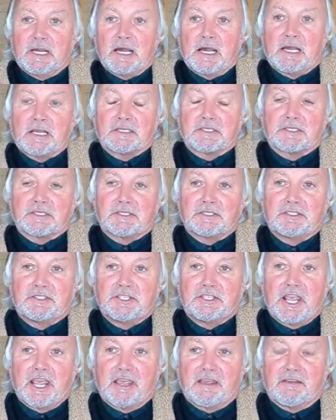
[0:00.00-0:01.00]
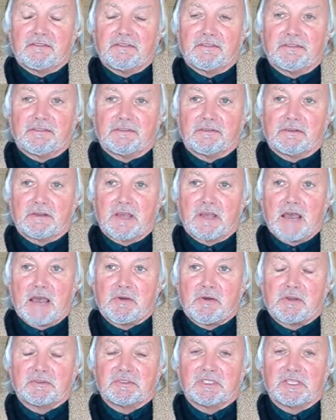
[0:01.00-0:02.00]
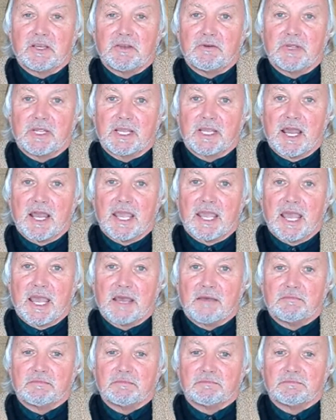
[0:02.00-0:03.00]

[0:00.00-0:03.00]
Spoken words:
Asks Jeff how outgoing I am.